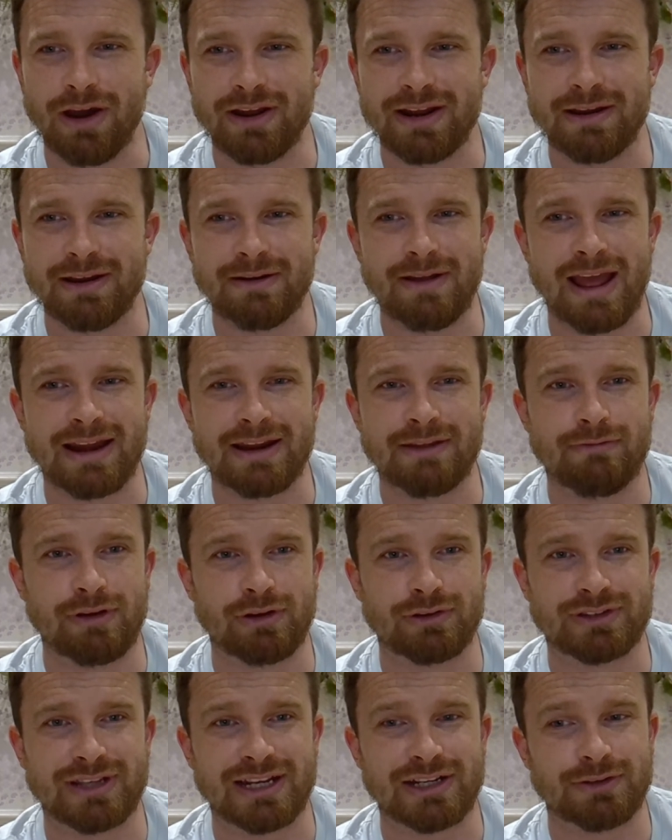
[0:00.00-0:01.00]
aren't in any
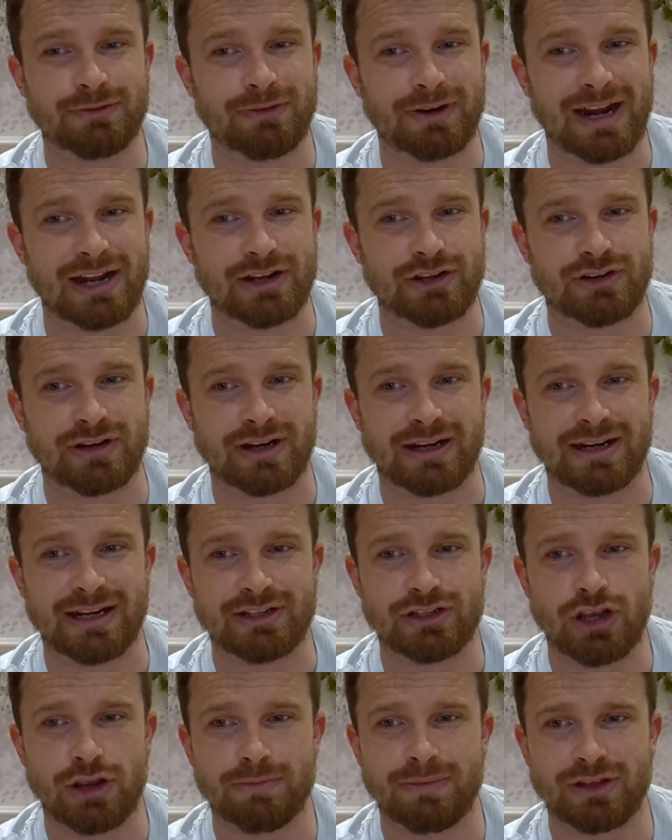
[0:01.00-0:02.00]
real danger financially.
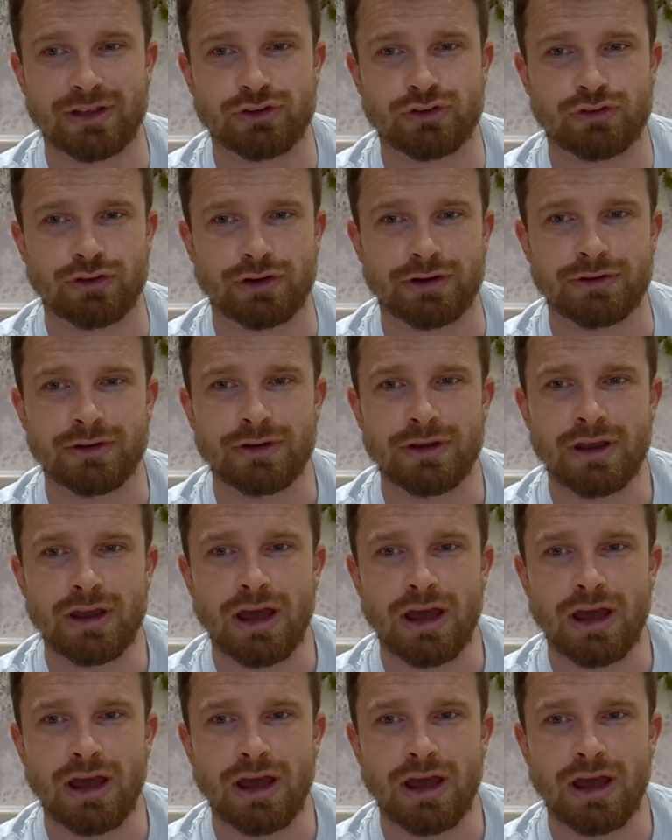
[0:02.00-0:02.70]
Let's hope that's true.